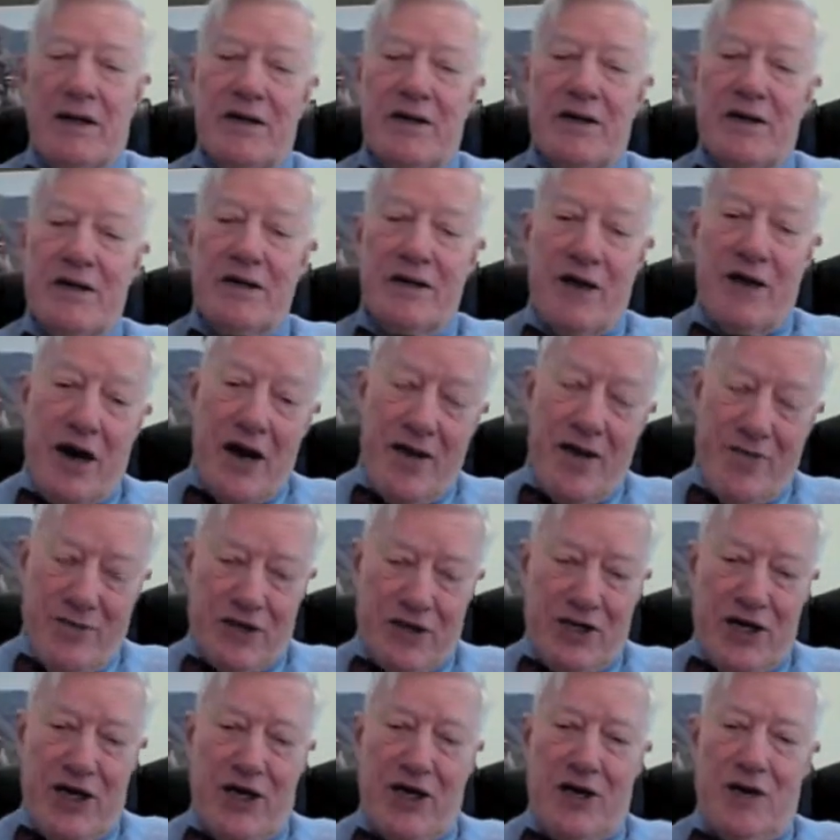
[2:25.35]
Not
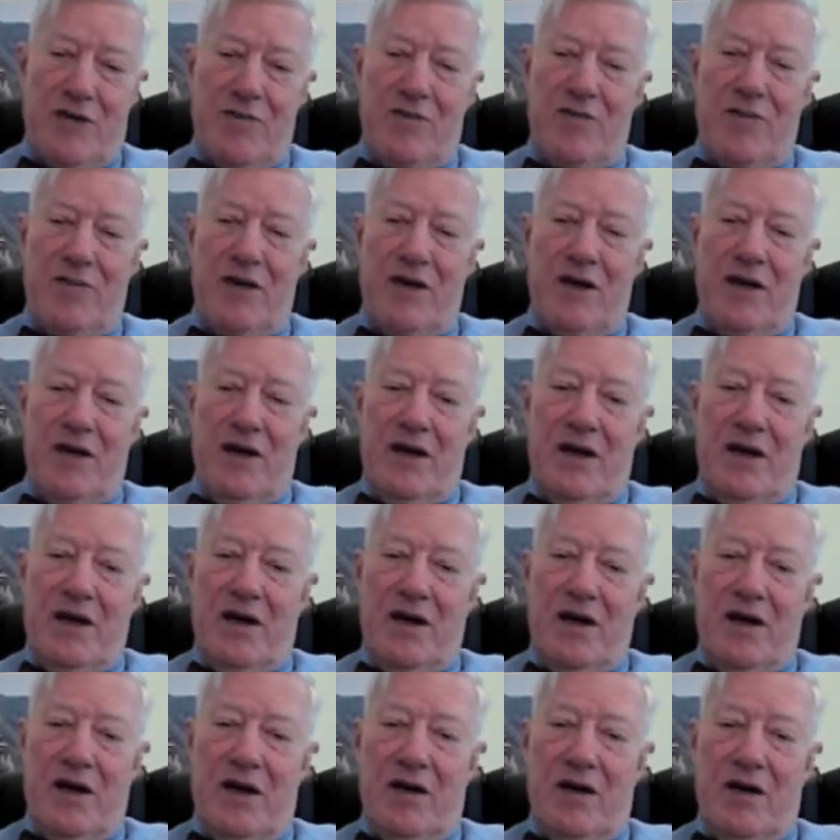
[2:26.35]

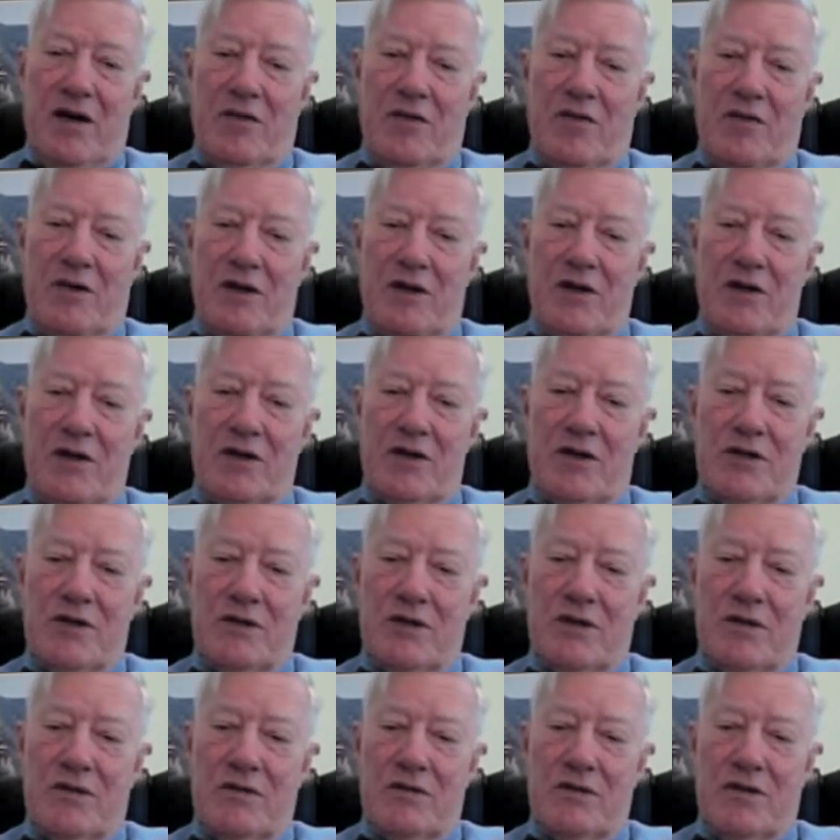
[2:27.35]
was
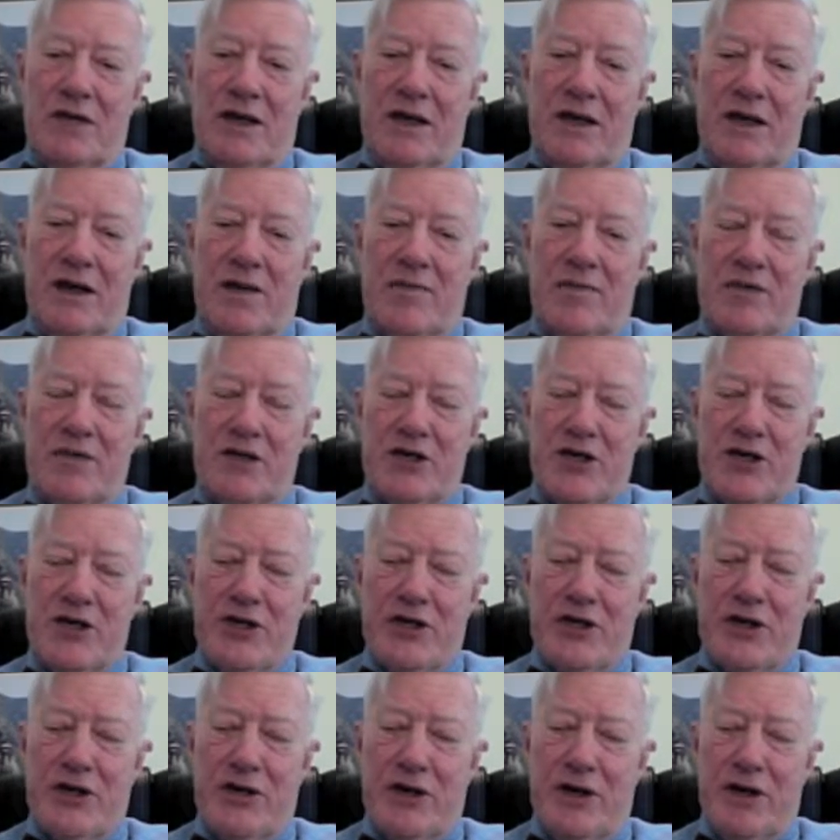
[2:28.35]
had
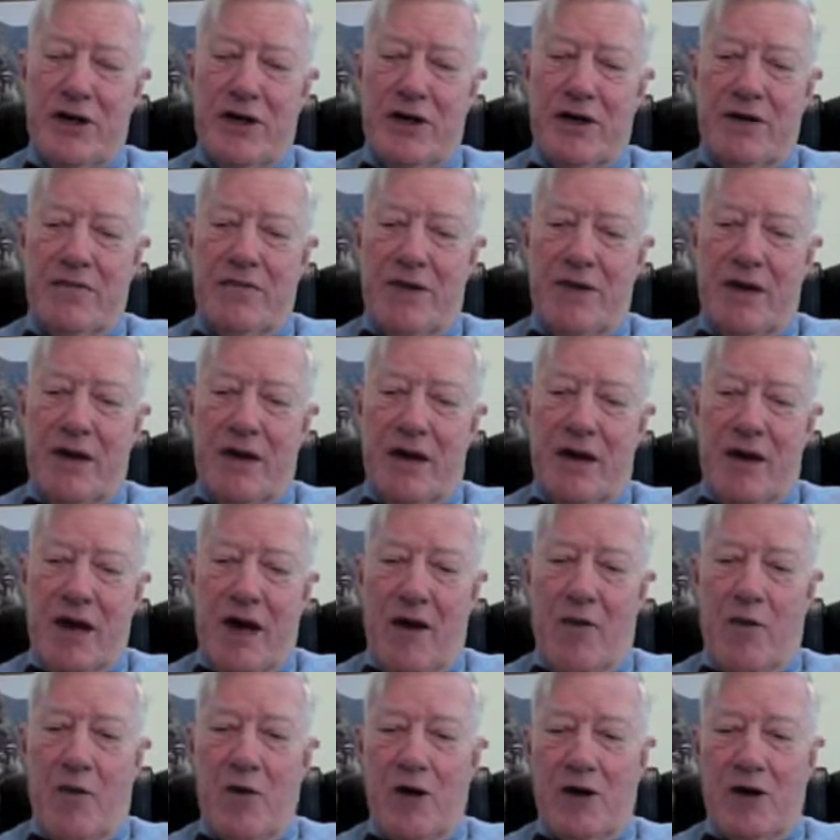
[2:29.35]
opposition. I
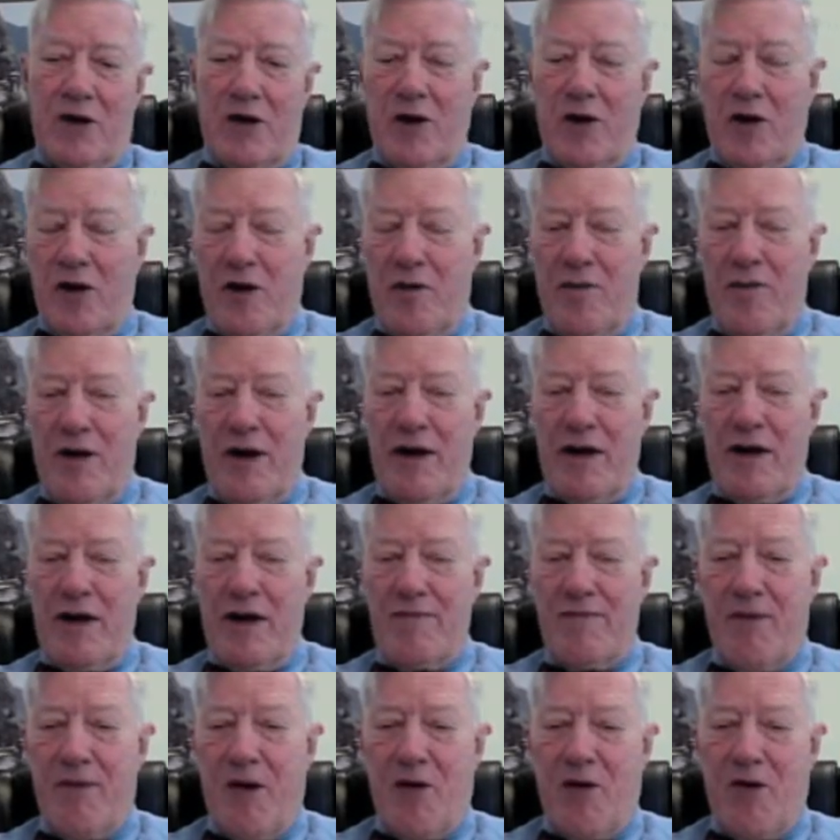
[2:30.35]
worked a little bit
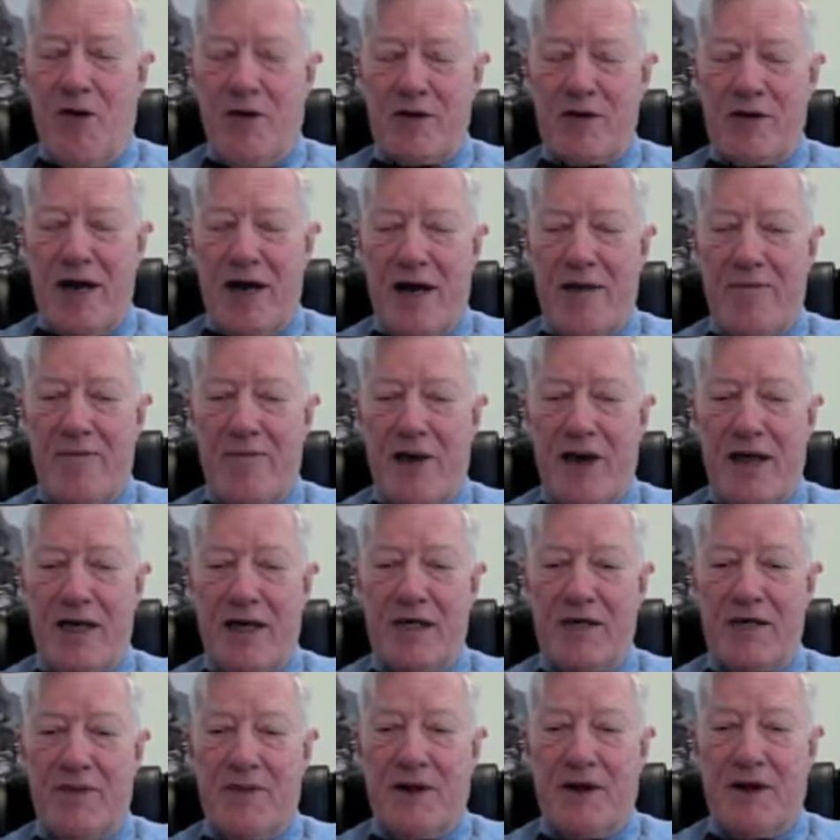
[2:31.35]
in both
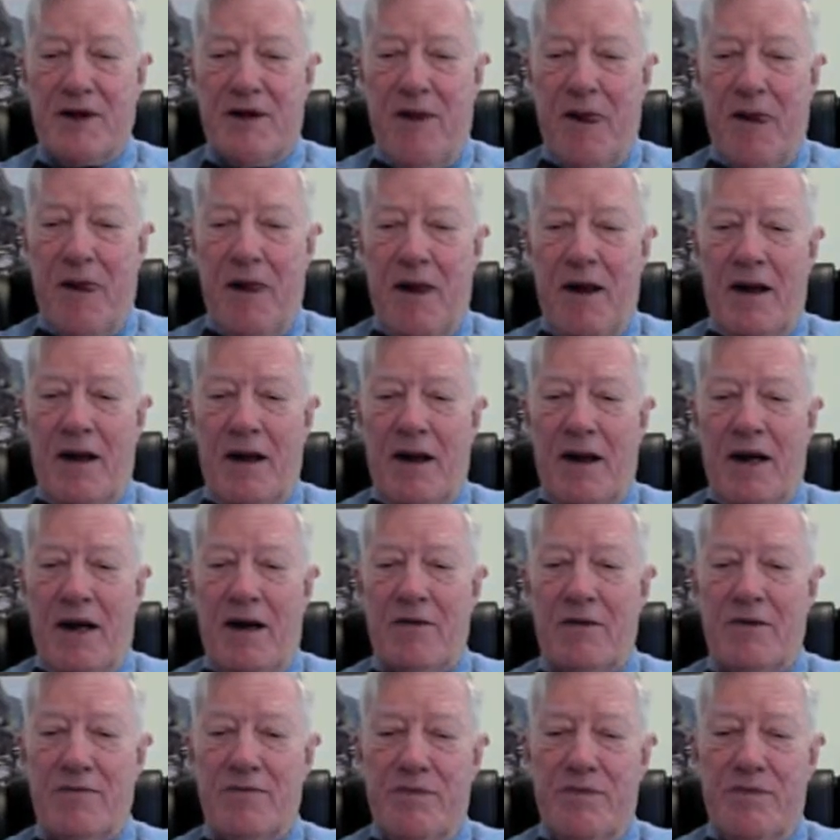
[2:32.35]
campaigns, but I
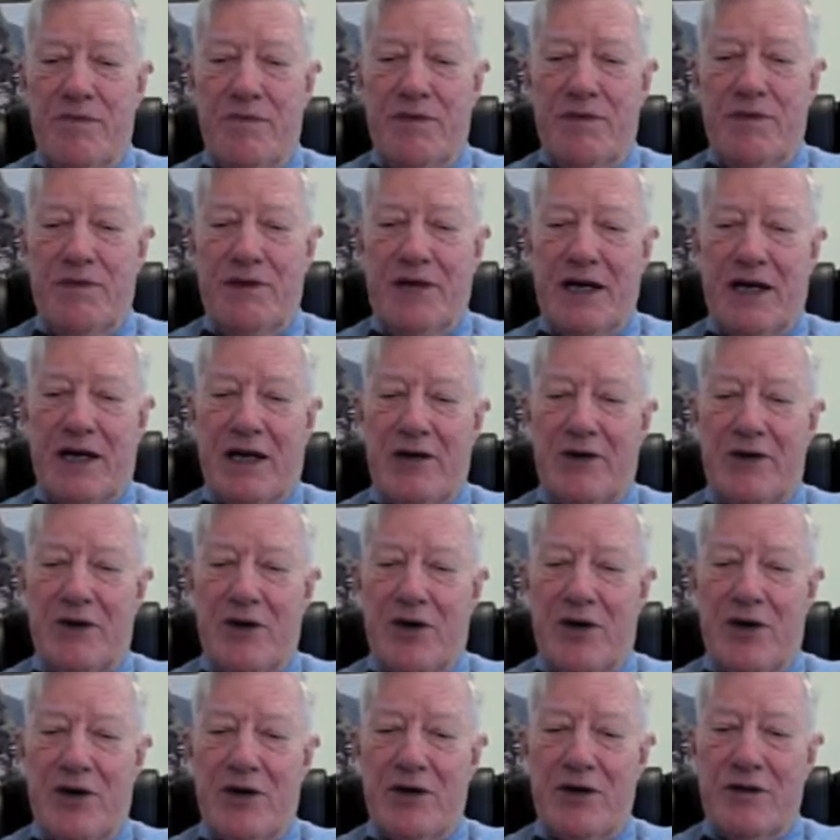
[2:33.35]
was particularly
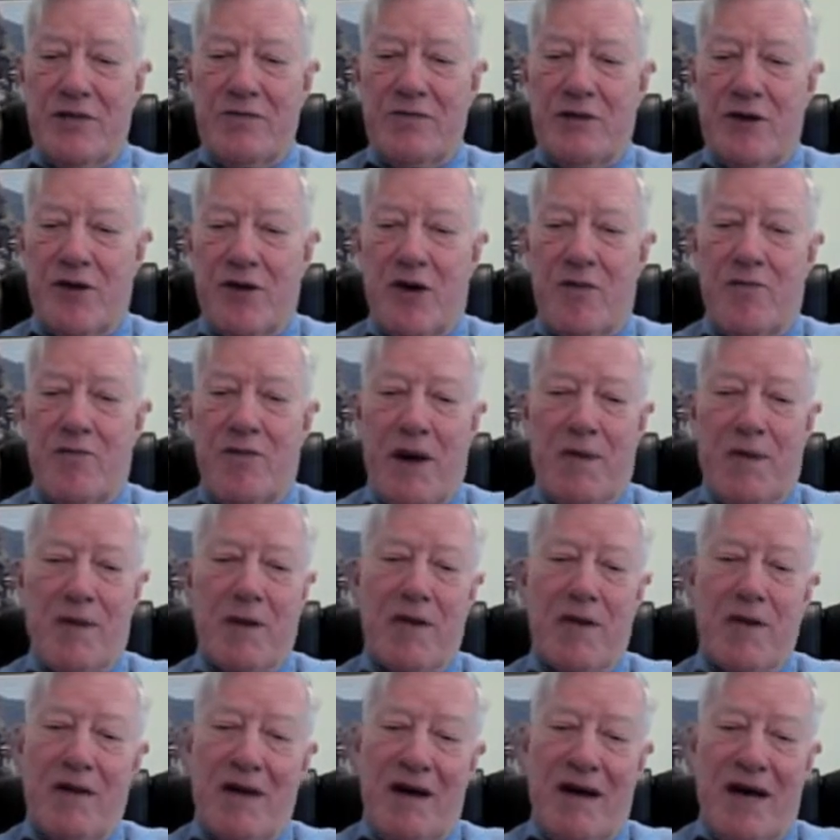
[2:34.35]
drawn to Claude Pepper
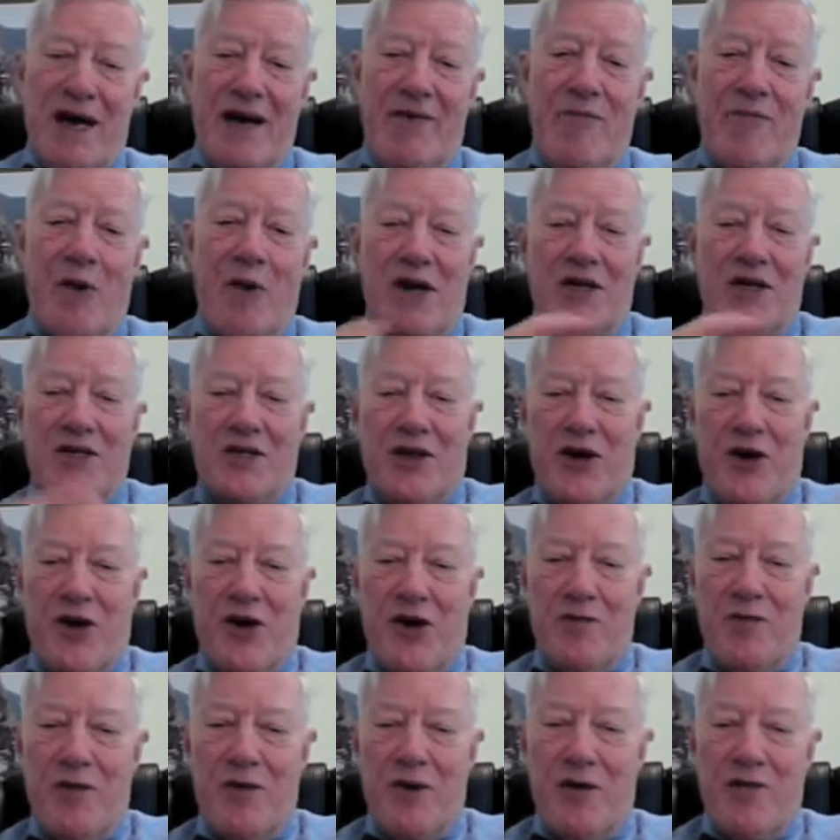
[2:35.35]
and what
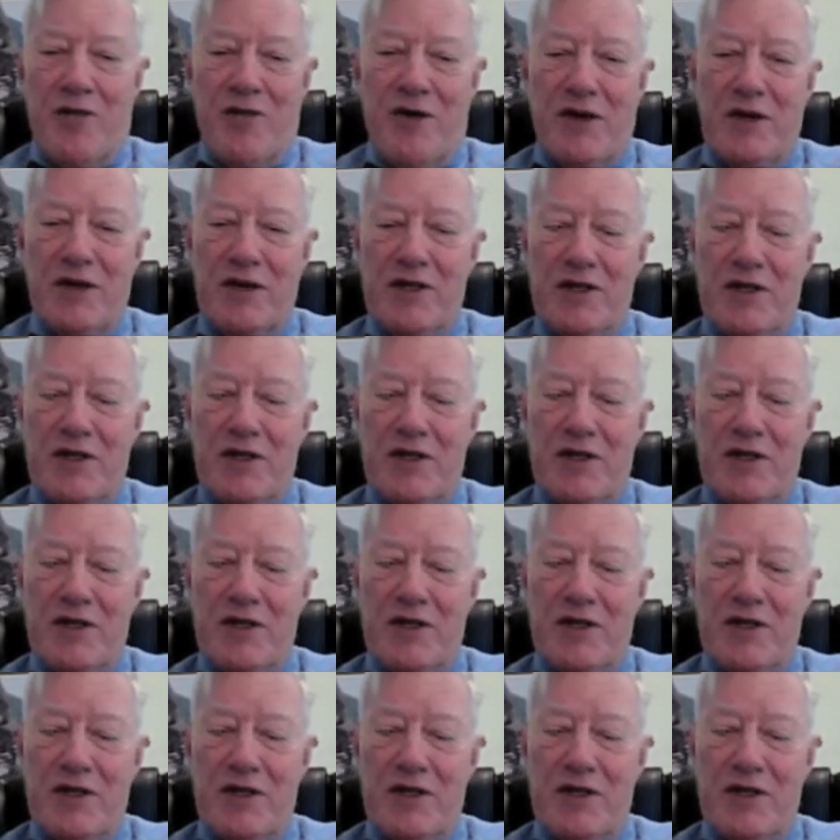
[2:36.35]
his